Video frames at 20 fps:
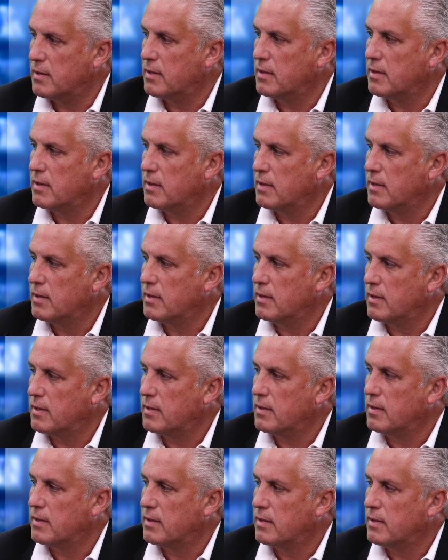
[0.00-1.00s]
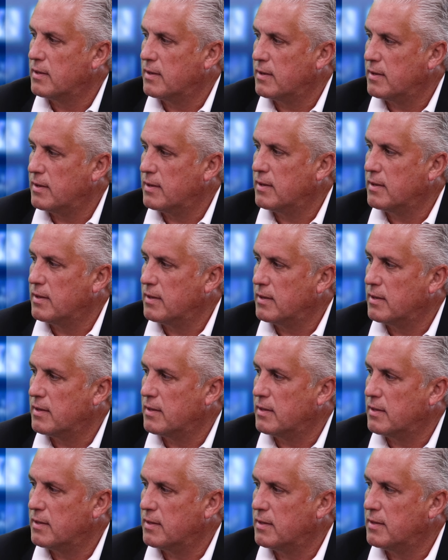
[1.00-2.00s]

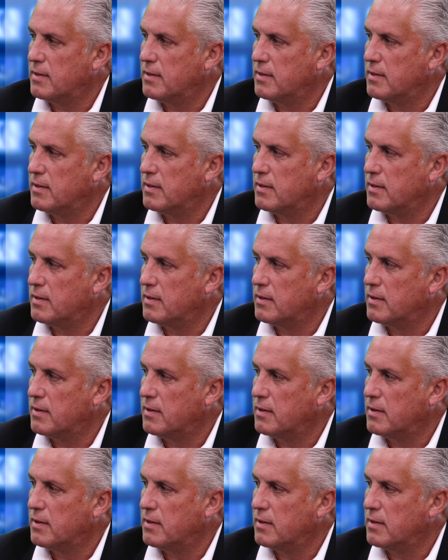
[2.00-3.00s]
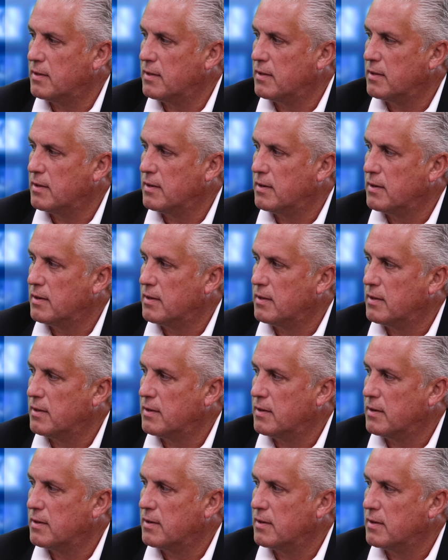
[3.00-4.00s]

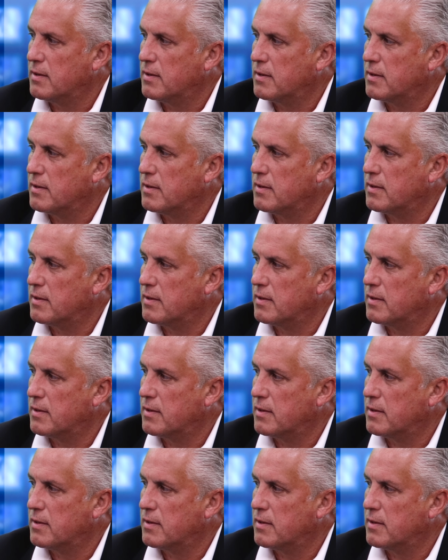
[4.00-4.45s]
[no speech]